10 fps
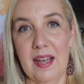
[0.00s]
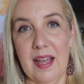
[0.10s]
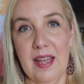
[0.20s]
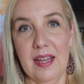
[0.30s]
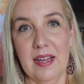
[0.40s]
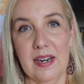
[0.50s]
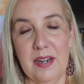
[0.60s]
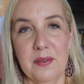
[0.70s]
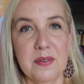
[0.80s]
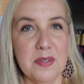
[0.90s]
And I
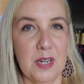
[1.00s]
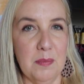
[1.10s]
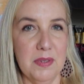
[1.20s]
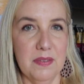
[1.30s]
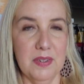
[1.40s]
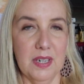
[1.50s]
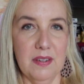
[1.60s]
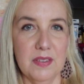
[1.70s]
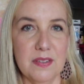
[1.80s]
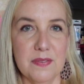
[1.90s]
know there's a couple different
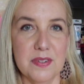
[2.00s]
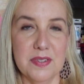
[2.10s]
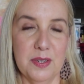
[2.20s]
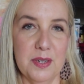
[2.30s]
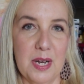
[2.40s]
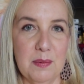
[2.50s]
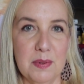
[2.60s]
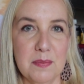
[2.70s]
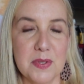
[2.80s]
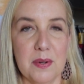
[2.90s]
covers for certain
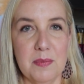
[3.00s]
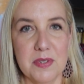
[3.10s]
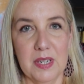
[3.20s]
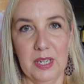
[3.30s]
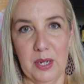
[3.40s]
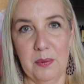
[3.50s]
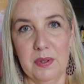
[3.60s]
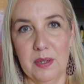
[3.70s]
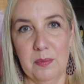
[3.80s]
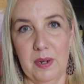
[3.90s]
albums, so I'm just going to go
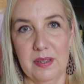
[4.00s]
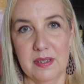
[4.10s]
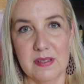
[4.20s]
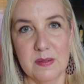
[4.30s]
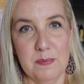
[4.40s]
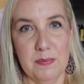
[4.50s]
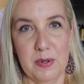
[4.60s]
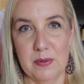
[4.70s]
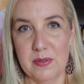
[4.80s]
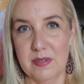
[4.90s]
with the one that's
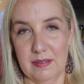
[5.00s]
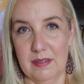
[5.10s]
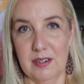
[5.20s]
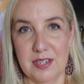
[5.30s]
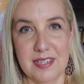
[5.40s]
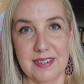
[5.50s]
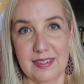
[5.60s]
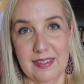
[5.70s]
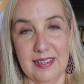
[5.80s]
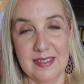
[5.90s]
most
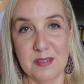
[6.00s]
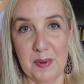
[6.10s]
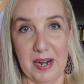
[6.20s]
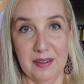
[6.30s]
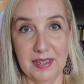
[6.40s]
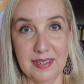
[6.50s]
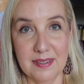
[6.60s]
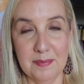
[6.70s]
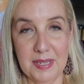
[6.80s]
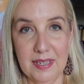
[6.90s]
artistically inspiring
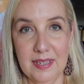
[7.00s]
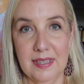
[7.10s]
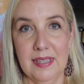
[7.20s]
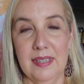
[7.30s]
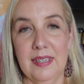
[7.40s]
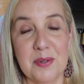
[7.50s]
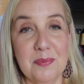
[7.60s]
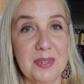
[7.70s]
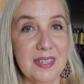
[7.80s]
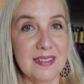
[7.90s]
to me. So I'm
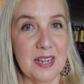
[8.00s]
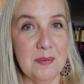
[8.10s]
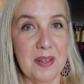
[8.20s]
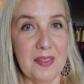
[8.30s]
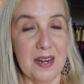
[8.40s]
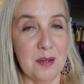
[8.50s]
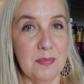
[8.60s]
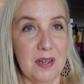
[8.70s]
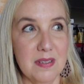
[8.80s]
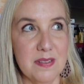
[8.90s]
really excited about that. I'm
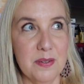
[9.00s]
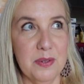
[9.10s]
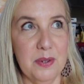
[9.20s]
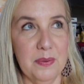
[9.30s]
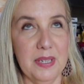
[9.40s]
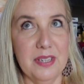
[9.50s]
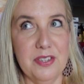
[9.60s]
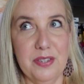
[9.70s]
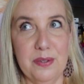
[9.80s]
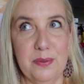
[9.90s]
also going
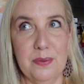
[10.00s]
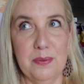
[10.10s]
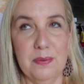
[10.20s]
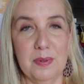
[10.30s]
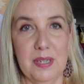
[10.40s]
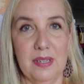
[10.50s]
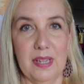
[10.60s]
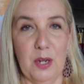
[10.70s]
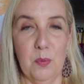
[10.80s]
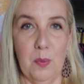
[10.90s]
to,
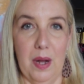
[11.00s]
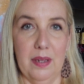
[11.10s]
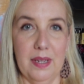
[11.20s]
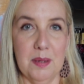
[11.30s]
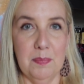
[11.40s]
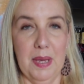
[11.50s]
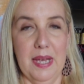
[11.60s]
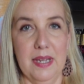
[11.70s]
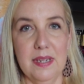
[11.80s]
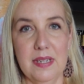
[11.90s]
like, while I
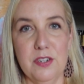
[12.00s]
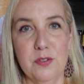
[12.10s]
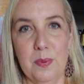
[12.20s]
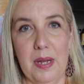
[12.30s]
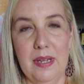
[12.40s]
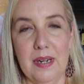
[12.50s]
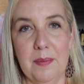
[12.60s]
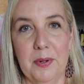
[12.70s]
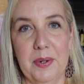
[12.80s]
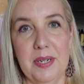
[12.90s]
paint each one,
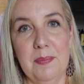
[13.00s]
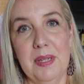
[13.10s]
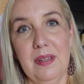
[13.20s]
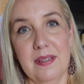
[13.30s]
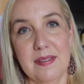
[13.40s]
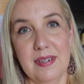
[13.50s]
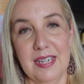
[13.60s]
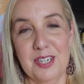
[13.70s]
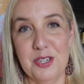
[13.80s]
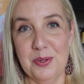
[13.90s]
I'm going to be
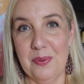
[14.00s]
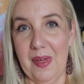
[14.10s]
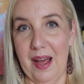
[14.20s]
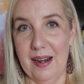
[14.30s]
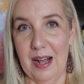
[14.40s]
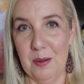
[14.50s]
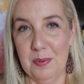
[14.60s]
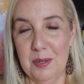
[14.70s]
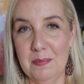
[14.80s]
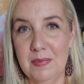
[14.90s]
listening to that
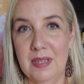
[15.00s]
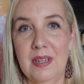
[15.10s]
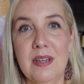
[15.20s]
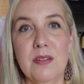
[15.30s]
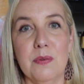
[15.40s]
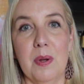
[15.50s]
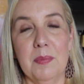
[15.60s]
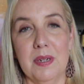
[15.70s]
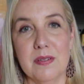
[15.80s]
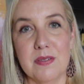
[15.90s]
album. So I'm
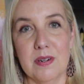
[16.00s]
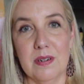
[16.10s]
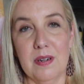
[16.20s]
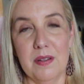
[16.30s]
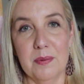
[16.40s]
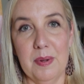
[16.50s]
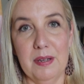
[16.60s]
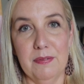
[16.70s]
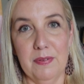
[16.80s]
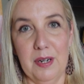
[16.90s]
going to start all the
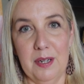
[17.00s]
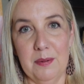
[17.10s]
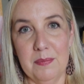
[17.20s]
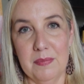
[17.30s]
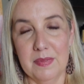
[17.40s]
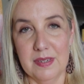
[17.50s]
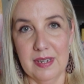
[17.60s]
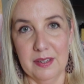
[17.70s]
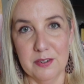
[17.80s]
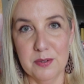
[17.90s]
way from the
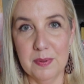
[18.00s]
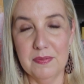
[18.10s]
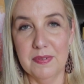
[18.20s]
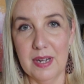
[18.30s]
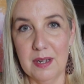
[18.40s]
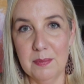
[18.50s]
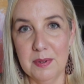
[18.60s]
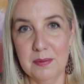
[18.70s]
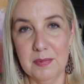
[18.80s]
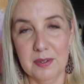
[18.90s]
Taylor Swift
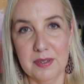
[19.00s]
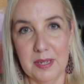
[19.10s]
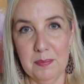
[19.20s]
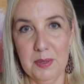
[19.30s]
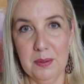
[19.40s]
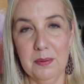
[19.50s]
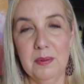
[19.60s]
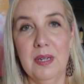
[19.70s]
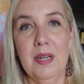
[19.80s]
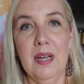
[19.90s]
album, her debut,
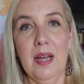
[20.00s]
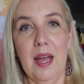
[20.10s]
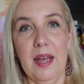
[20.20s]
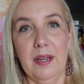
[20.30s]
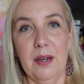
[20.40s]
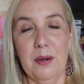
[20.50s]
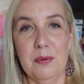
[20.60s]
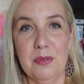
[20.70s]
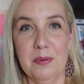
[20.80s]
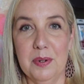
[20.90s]
and go
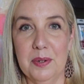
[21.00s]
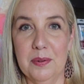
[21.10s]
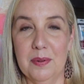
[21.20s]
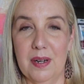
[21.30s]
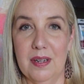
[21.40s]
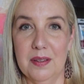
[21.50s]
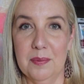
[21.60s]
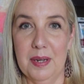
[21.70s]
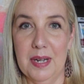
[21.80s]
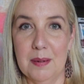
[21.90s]
through all the
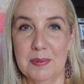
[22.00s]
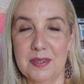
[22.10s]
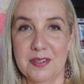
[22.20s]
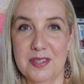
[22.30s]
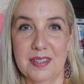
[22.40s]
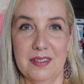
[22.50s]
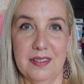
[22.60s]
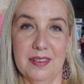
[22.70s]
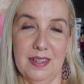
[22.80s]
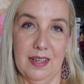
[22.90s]
way up
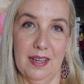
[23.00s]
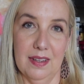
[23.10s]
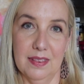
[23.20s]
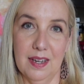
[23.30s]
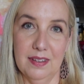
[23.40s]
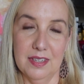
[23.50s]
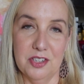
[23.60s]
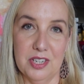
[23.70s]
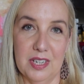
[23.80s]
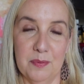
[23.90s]
until the
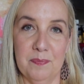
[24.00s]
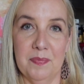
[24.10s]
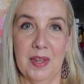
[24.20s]
anthology.